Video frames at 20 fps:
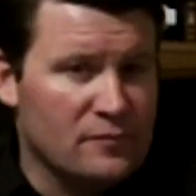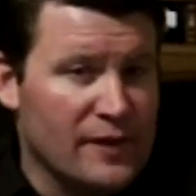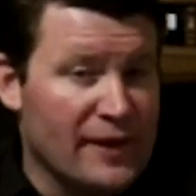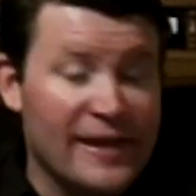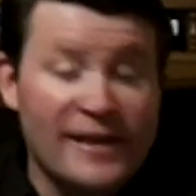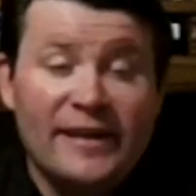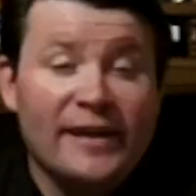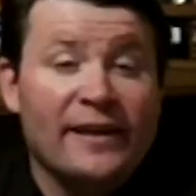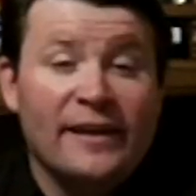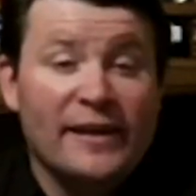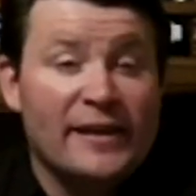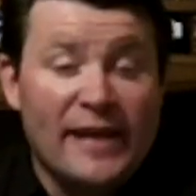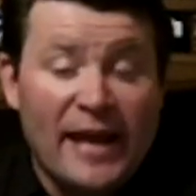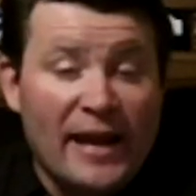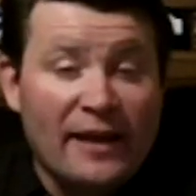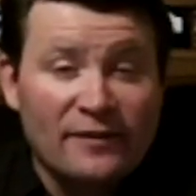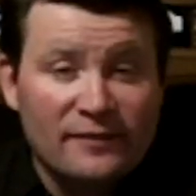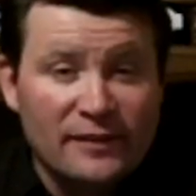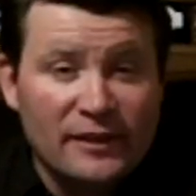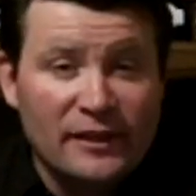he
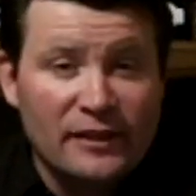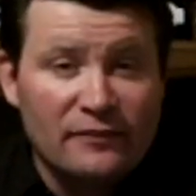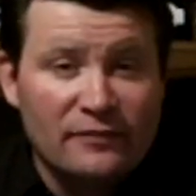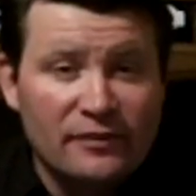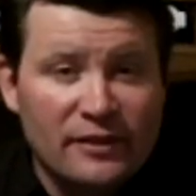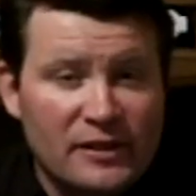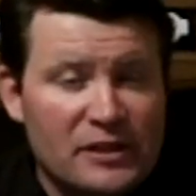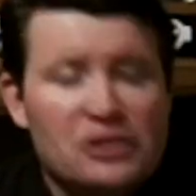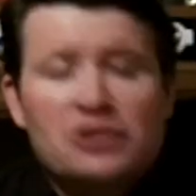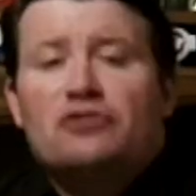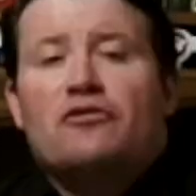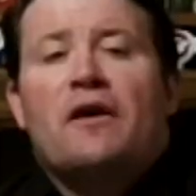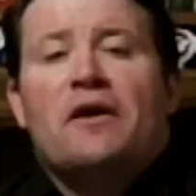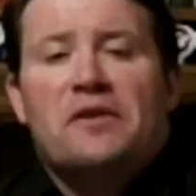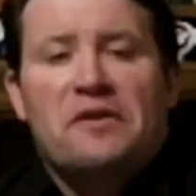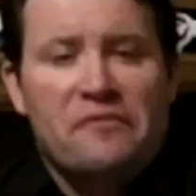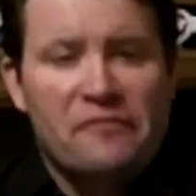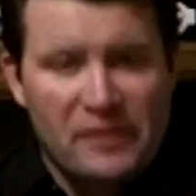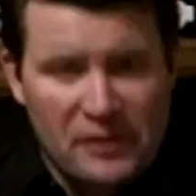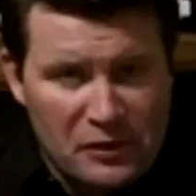can't leave, and he's trying
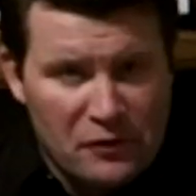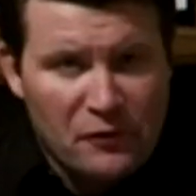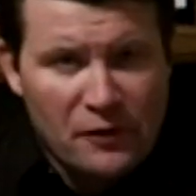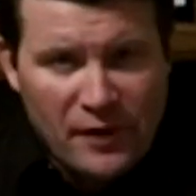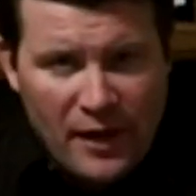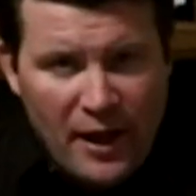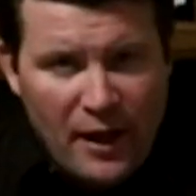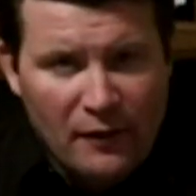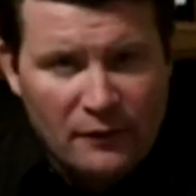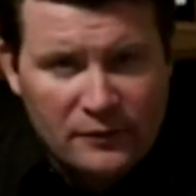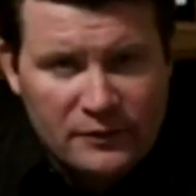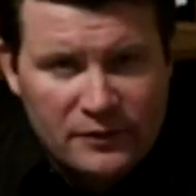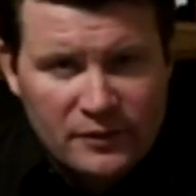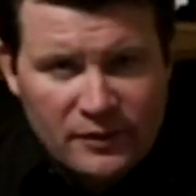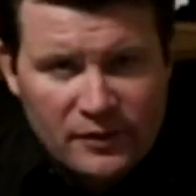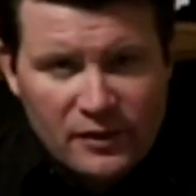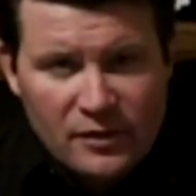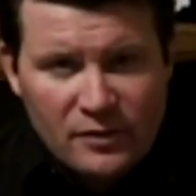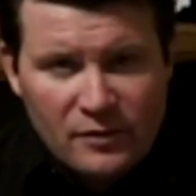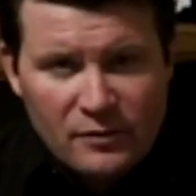to figure it out.
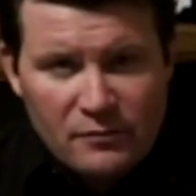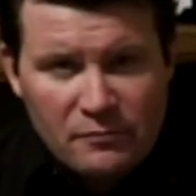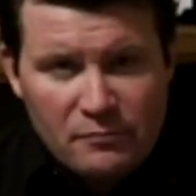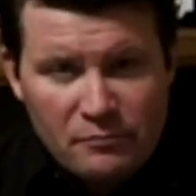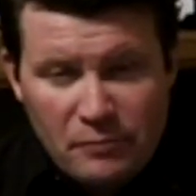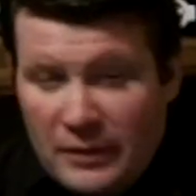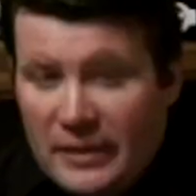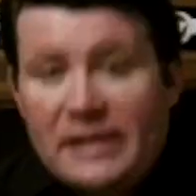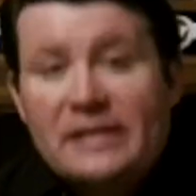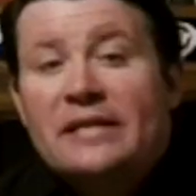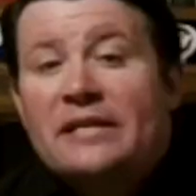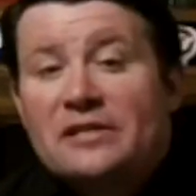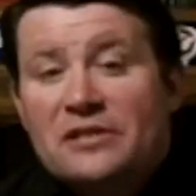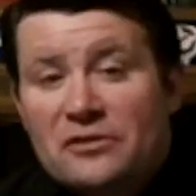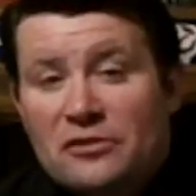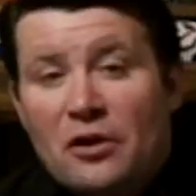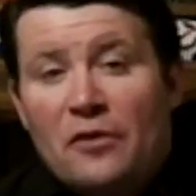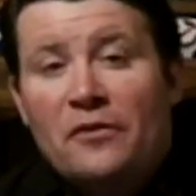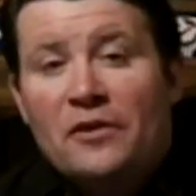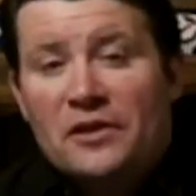But he
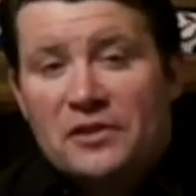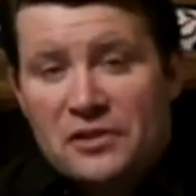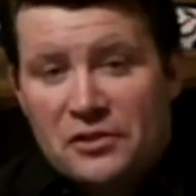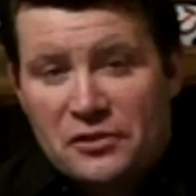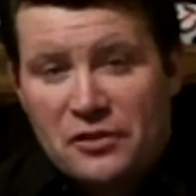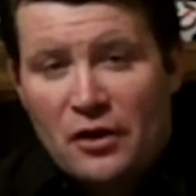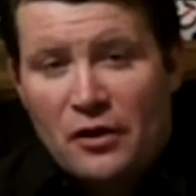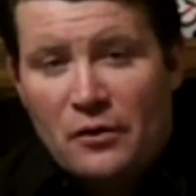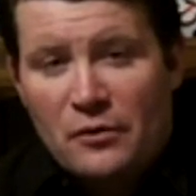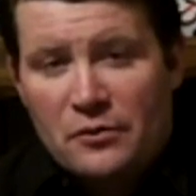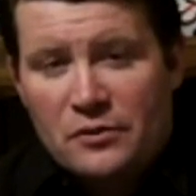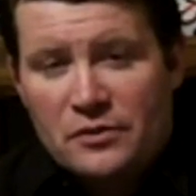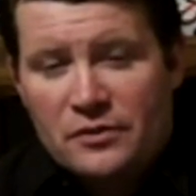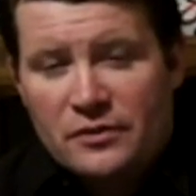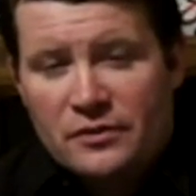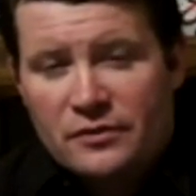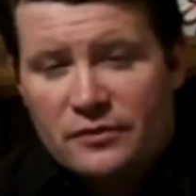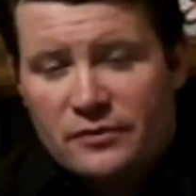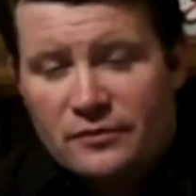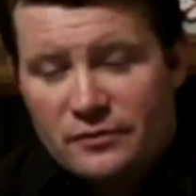doesn't know that he's a ghost.
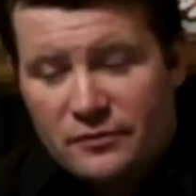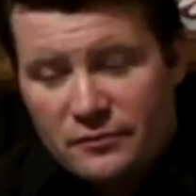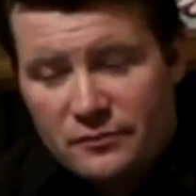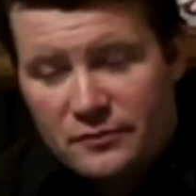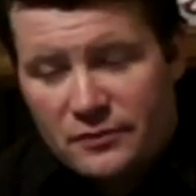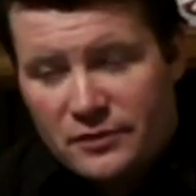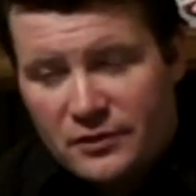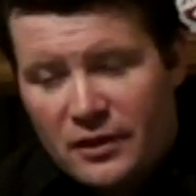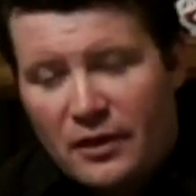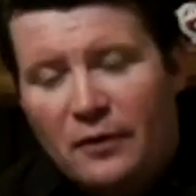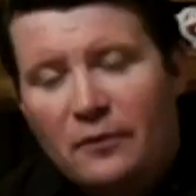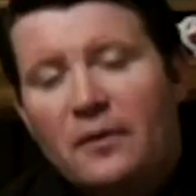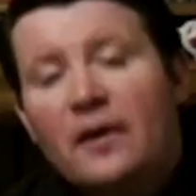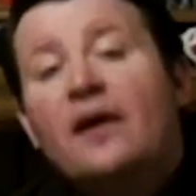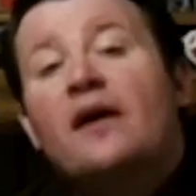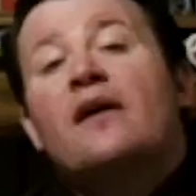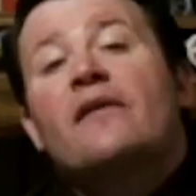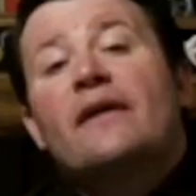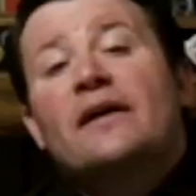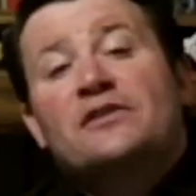So
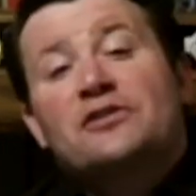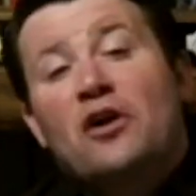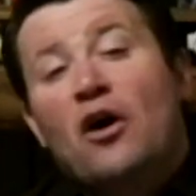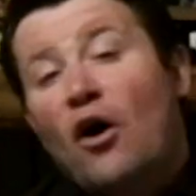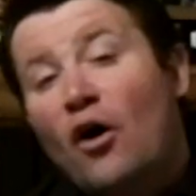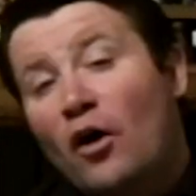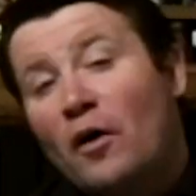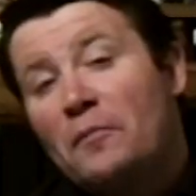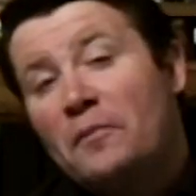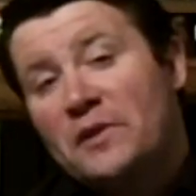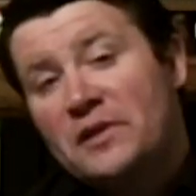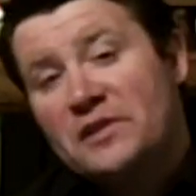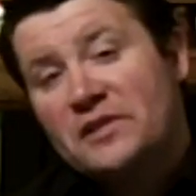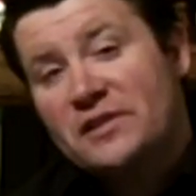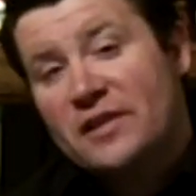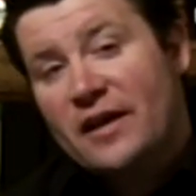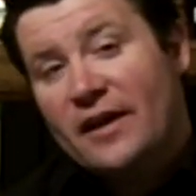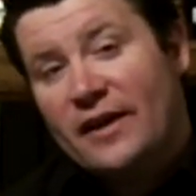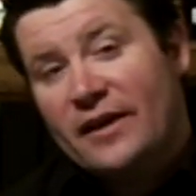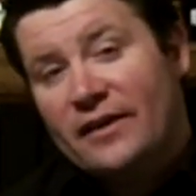that's all I'm going to
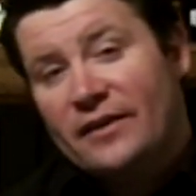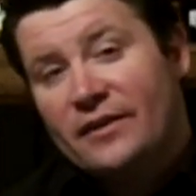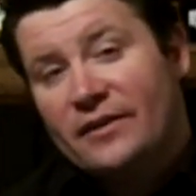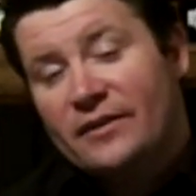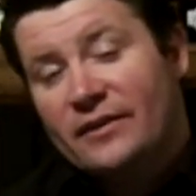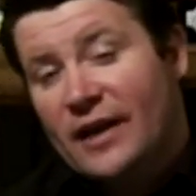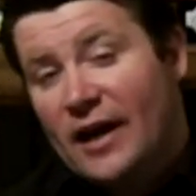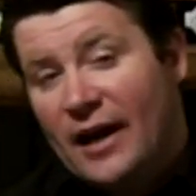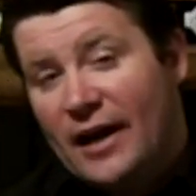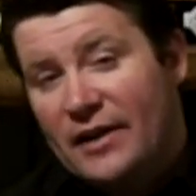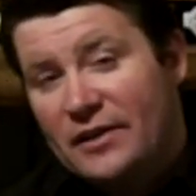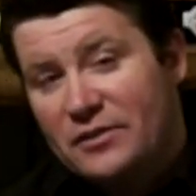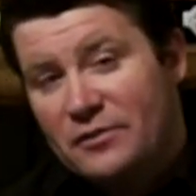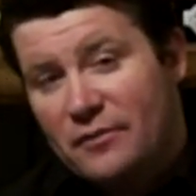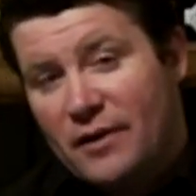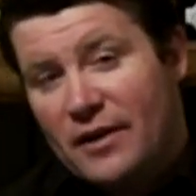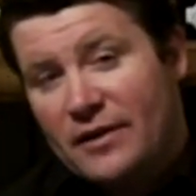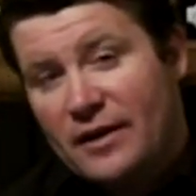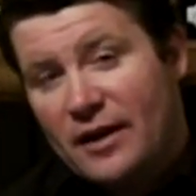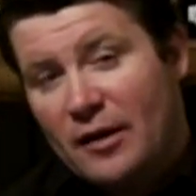say, guys,
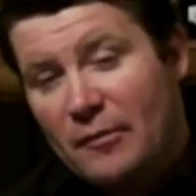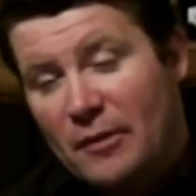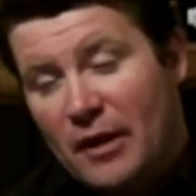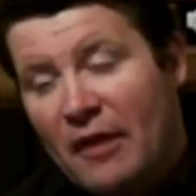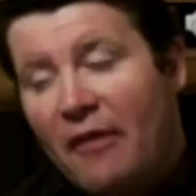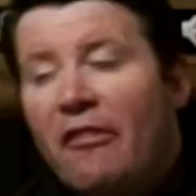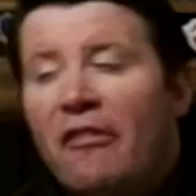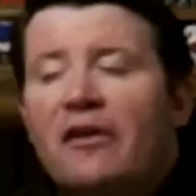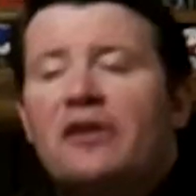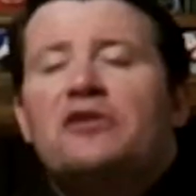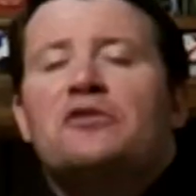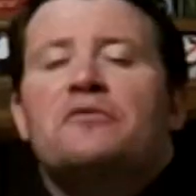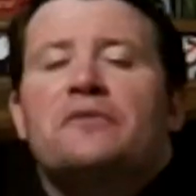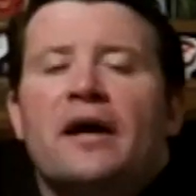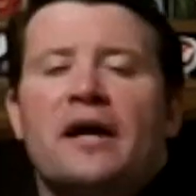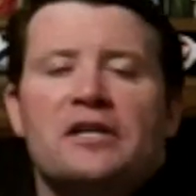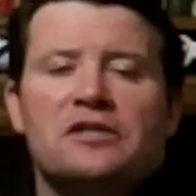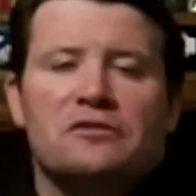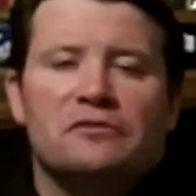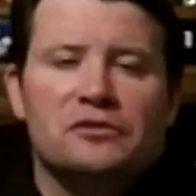right now. But I think you
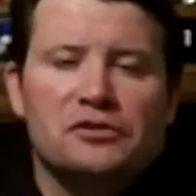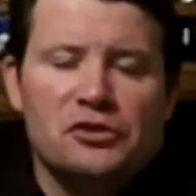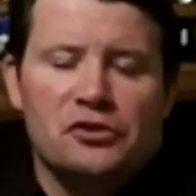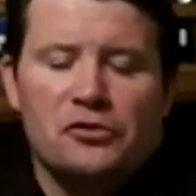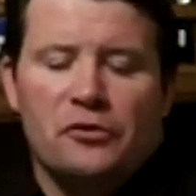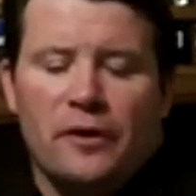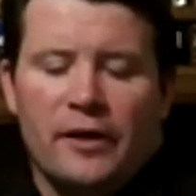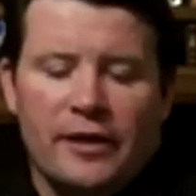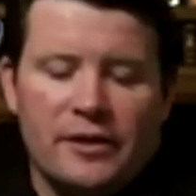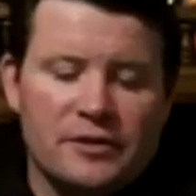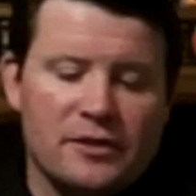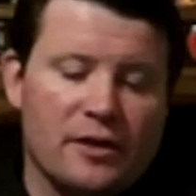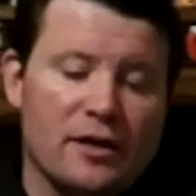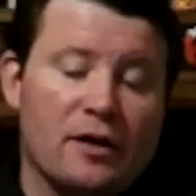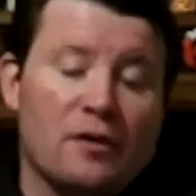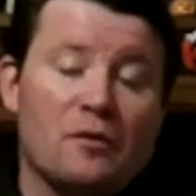guys will enjoy it.